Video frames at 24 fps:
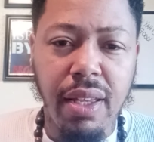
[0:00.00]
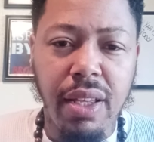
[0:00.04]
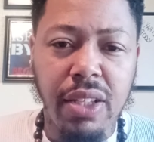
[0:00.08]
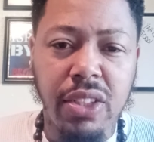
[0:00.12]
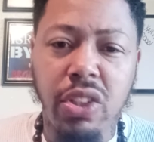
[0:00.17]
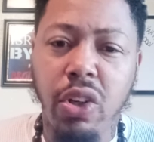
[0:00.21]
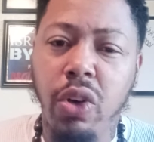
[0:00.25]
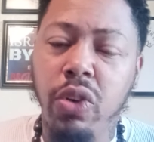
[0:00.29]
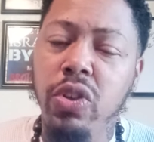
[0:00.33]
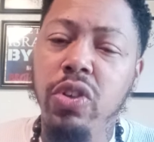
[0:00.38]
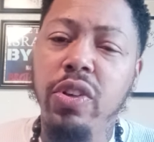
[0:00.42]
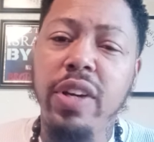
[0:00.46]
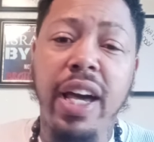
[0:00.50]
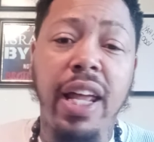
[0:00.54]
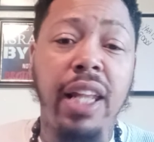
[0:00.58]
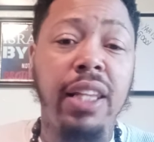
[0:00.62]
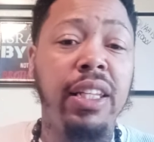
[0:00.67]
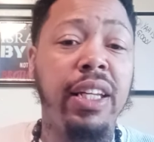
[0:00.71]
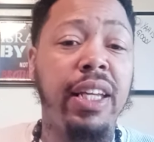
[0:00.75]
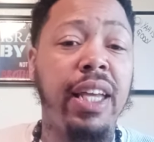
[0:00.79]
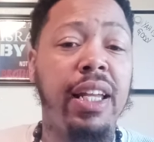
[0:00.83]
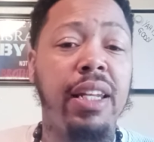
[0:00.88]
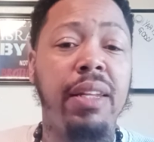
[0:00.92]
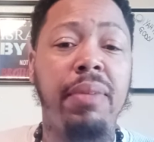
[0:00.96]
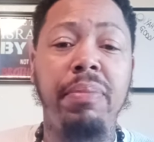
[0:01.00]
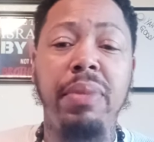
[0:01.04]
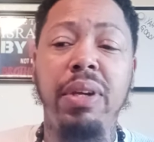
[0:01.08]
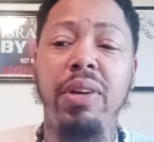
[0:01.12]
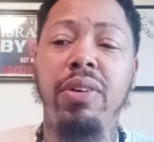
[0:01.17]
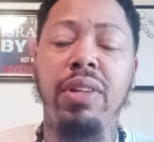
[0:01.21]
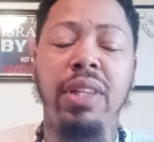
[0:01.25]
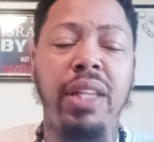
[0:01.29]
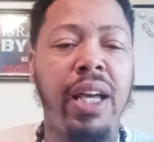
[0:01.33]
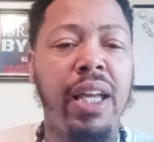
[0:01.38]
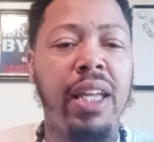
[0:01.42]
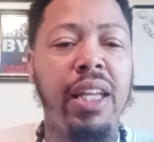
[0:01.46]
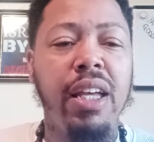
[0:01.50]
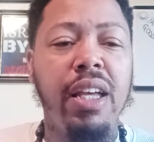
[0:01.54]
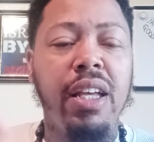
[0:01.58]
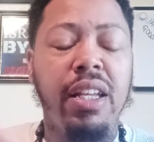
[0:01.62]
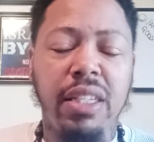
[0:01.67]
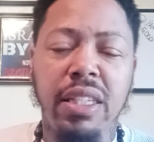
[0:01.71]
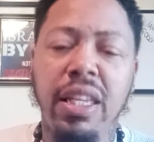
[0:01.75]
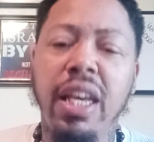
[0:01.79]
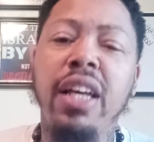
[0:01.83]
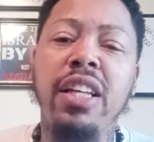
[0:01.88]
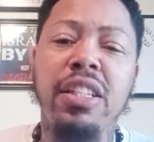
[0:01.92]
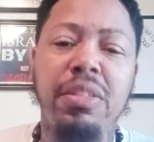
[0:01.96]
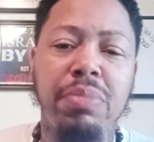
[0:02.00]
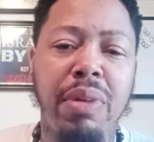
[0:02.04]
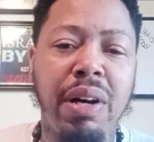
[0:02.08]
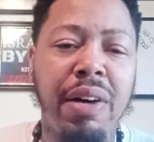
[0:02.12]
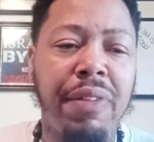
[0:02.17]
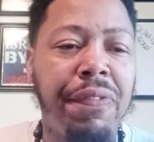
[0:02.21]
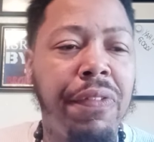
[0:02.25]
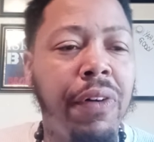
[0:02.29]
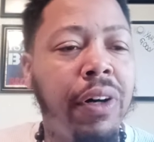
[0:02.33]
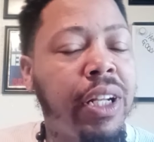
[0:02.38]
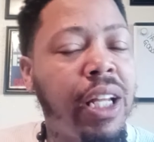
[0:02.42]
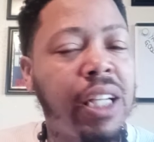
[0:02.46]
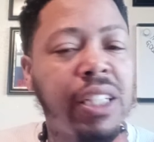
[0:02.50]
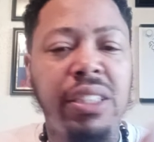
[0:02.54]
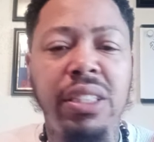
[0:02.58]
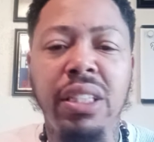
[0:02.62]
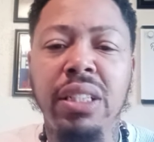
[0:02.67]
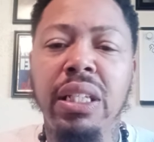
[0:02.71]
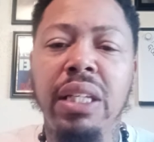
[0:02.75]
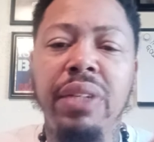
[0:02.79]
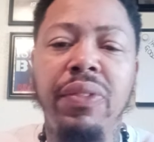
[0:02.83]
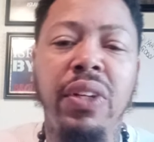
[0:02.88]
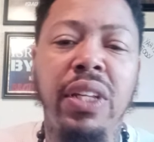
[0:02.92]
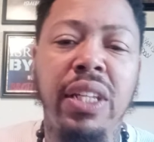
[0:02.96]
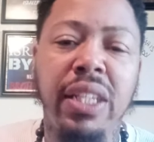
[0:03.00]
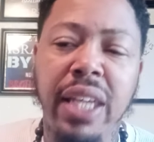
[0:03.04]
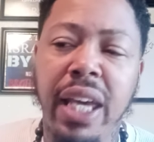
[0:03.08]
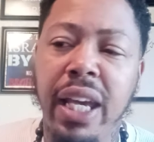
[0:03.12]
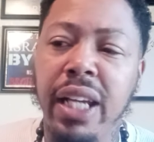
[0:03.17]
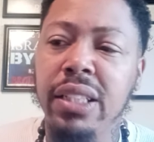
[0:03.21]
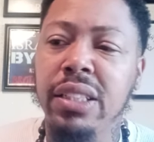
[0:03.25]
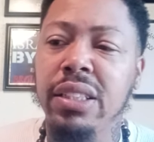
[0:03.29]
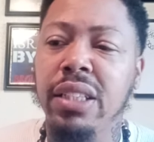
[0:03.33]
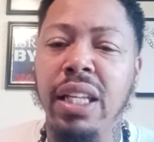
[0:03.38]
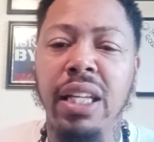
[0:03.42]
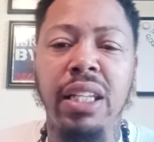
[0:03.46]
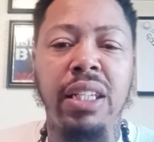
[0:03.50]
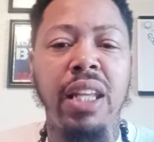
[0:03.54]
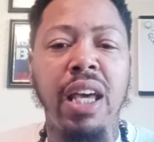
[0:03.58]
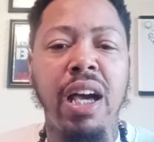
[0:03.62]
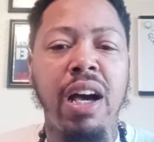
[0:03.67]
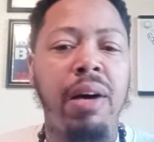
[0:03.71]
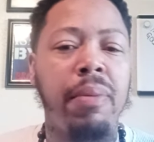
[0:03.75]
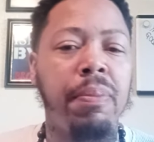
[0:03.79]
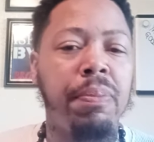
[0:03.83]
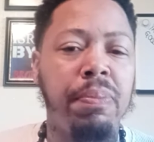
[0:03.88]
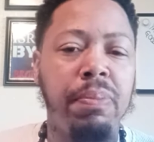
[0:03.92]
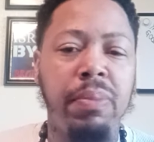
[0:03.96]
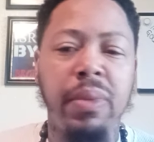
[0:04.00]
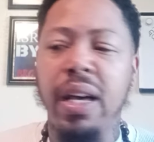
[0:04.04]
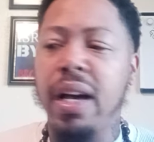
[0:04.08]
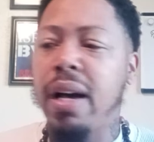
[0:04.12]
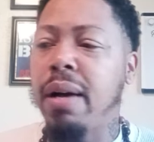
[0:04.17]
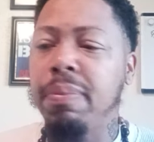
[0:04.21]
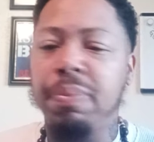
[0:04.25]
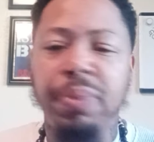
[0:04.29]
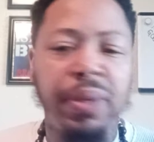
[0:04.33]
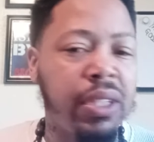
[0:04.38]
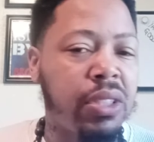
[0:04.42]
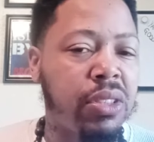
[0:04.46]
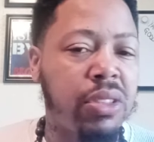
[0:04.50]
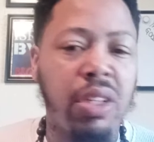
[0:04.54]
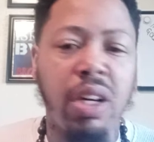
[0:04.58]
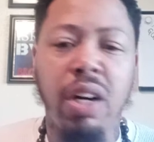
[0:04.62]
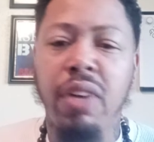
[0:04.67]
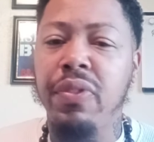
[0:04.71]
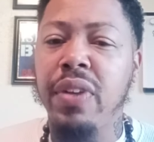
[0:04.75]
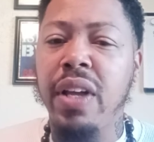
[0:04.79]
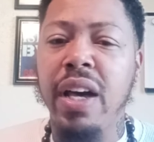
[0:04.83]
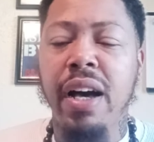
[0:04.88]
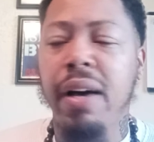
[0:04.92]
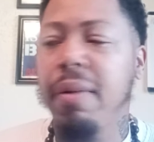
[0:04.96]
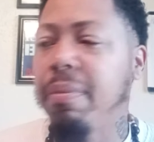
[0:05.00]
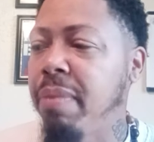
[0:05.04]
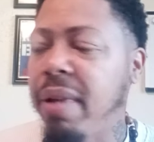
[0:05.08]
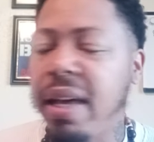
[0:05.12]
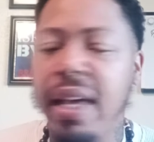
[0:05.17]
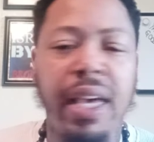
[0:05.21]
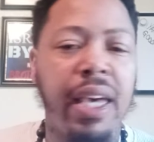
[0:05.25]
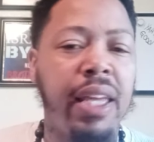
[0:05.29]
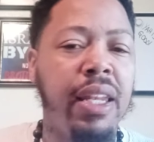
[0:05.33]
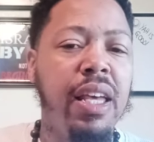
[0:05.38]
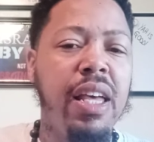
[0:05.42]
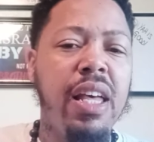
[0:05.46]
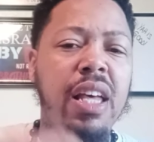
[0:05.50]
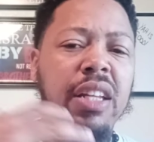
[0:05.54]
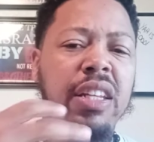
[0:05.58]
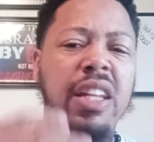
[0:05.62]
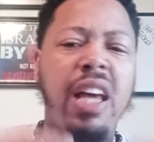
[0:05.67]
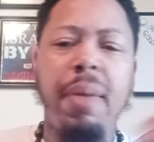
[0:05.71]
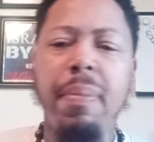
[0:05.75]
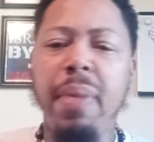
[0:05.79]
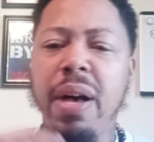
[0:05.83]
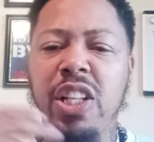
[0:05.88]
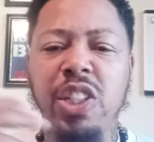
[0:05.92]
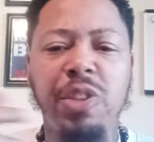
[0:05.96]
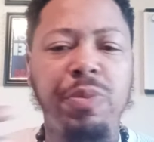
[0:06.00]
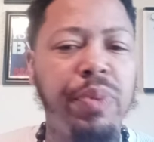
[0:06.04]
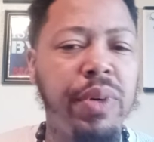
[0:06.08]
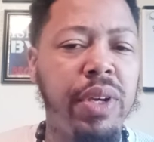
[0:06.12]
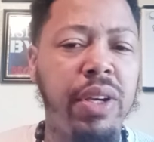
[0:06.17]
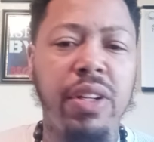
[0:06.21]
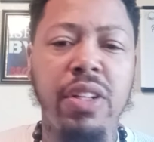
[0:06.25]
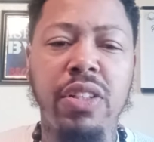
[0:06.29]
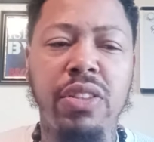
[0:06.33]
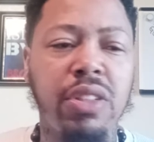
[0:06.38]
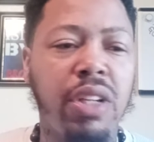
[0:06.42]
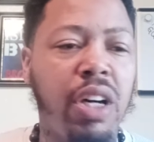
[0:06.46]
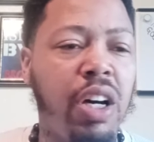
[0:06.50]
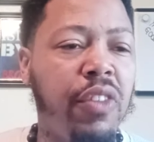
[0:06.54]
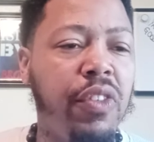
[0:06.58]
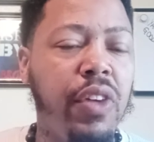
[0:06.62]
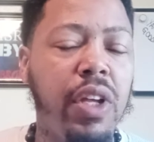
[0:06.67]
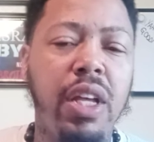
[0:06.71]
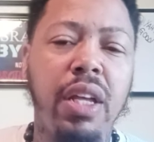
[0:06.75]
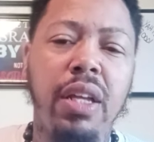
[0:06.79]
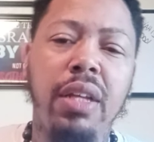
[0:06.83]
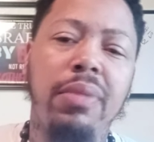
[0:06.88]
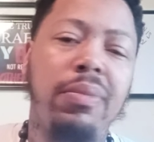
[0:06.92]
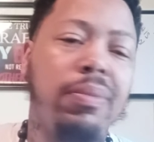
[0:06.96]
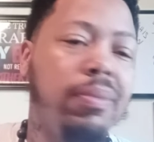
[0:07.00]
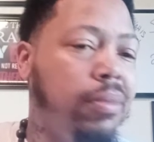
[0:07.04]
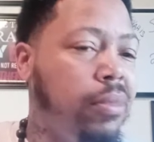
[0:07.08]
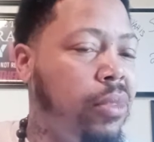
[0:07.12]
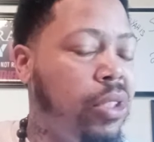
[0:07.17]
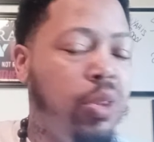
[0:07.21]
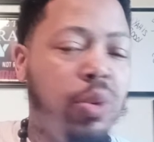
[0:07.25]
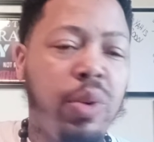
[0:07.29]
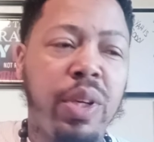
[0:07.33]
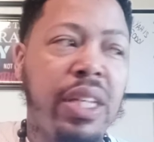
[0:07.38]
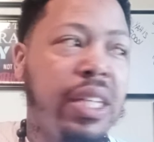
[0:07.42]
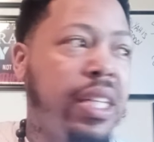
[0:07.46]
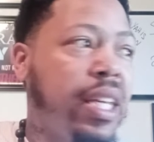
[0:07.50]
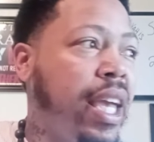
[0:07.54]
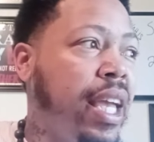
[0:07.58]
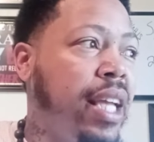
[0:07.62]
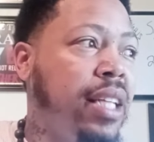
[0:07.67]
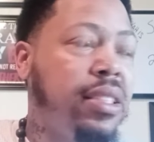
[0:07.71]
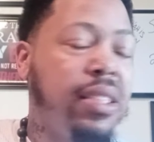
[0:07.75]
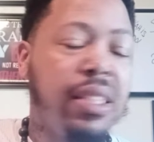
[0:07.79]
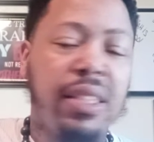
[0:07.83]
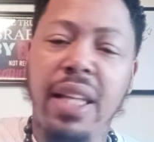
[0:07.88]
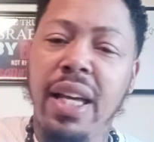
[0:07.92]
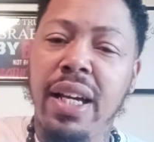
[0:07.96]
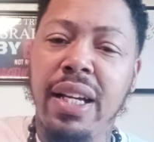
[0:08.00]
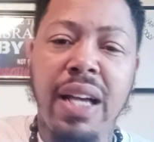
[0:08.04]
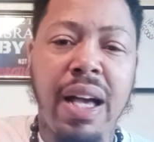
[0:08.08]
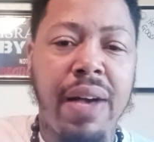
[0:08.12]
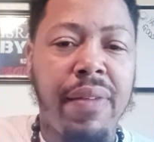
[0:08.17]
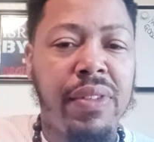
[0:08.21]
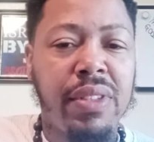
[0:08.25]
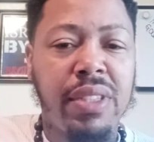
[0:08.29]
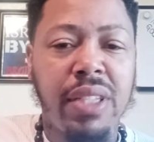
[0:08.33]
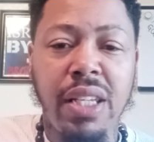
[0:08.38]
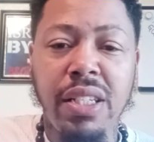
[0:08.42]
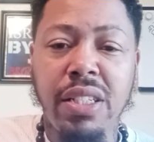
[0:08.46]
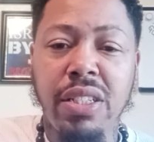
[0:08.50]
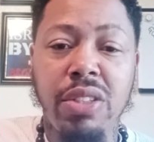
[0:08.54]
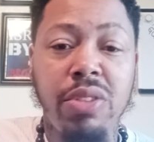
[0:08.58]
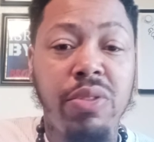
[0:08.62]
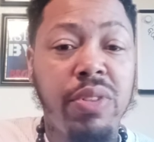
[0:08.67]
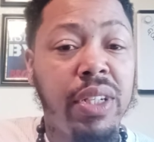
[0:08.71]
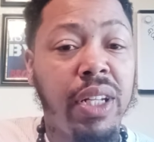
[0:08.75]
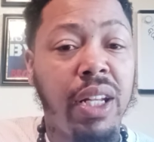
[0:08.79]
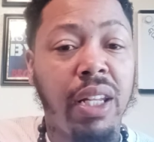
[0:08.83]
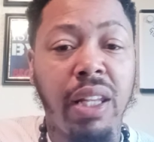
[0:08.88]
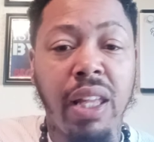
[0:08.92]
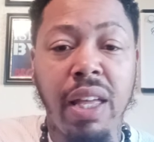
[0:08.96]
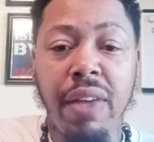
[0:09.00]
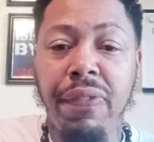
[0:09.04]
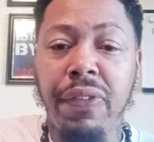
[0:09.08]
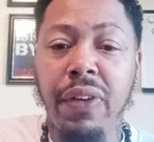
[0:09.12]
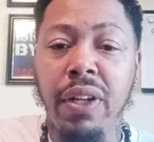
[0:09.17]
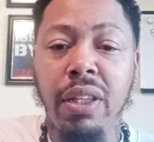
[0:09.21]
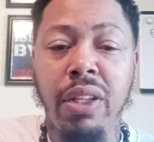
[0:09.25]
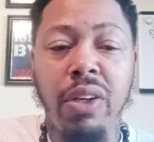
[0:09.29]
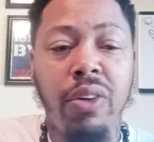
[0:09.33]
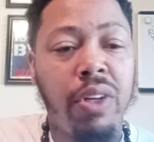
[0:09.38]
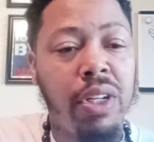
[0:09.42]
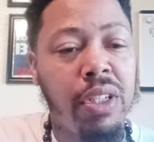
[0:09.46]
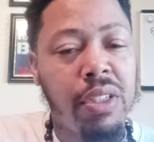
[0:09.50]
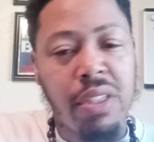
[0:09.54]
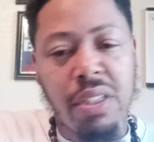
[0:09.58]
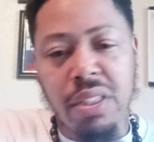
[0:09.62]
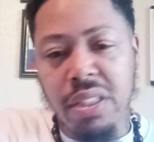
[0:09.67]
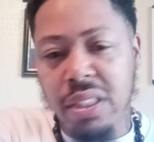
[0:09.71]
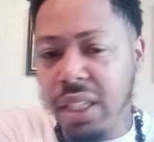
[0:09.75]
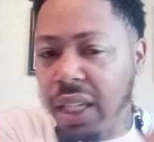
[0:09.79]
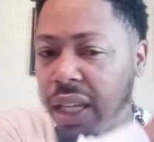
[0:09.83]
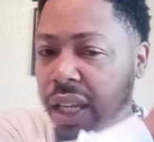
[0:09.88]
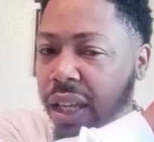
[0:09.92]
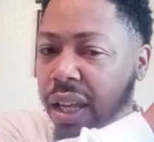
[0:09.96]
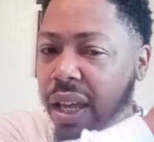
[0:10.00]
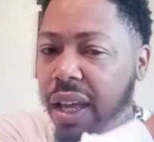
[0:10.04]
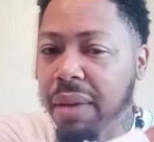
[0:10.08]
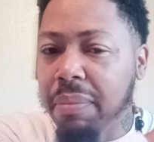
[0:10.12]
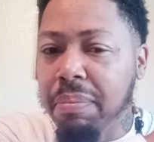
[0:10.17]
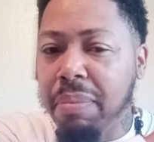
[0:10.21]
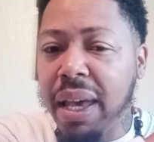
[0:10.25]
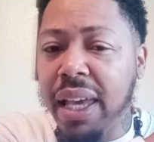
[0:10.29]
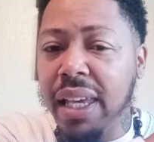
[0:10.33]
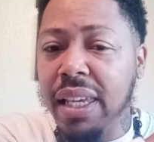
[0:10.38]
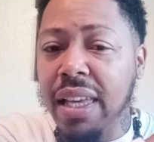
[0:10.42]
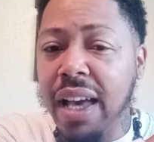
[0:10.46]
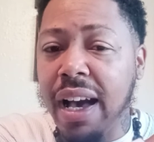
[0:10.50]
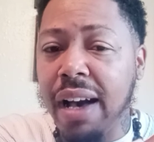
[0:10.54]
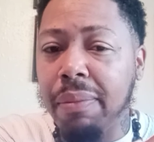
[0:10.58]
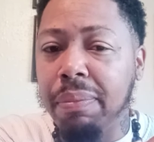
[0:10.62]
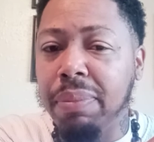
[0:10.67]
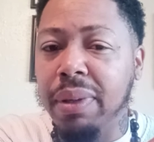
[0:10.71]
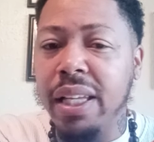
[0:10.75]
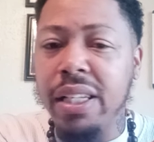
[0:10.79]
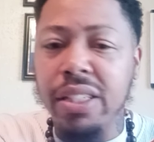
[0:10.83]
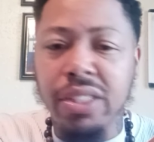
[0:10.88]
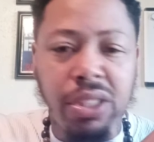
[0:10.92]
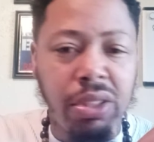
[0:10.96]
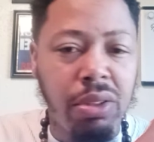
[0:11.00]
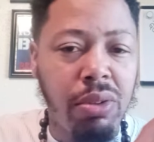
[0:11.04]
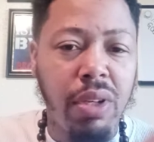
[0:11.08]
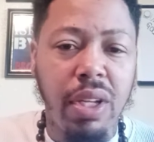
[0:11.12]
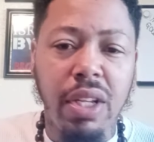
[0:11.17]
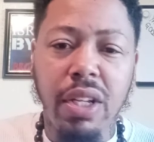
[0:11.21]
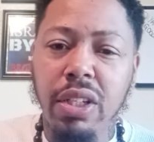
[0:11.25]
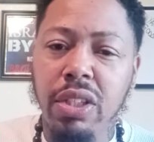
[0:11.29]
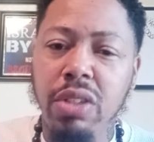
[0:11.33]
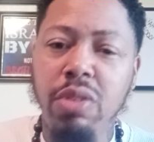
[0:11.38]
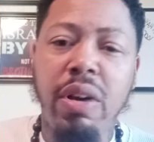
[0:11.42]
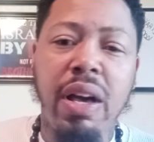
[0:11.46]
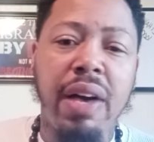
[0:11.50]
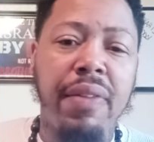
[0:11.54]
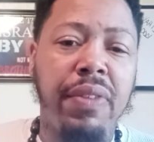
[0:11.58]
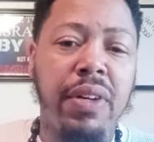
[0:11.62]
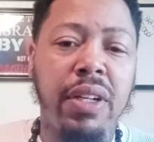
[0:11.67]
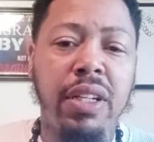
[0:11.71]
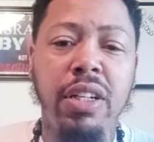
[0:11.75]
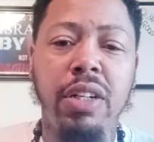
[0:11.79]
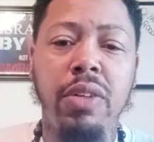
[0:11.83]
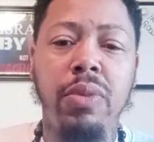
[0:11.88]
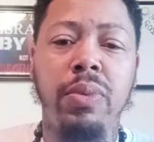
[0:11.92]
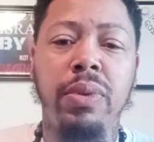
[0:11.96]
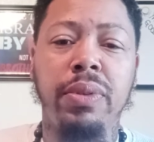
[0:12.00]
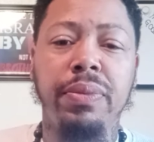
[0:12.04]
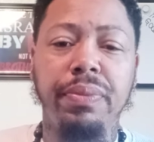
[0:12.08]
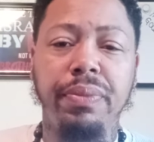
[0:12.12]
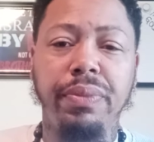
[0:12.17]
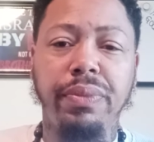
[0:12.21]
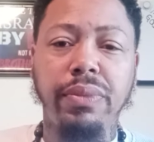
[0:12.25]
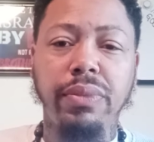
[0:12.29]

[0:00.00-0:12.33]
So you got to look at the mirror like, yeah, it's my fault. I shouldn't even engage in that. Now I'm pissed off. Now I'm mad. Now my spirit is off. You engaged in that conversation. You could have left it alone and just said, may Yah bless you. You have a good one.